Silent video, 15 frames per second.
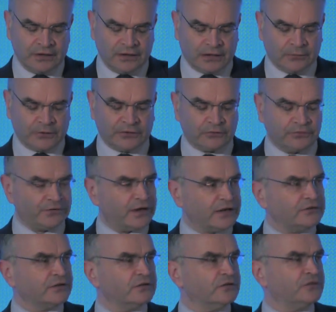And I want to
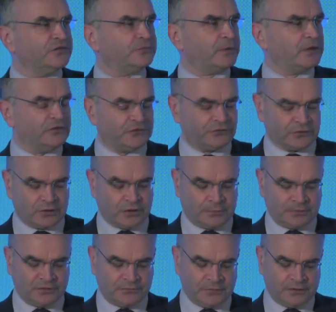reflect on this space for a
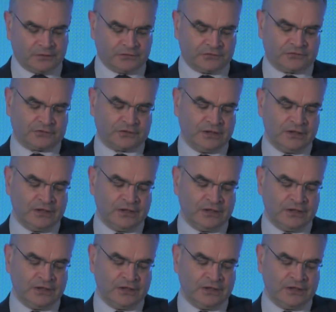couple of minutes.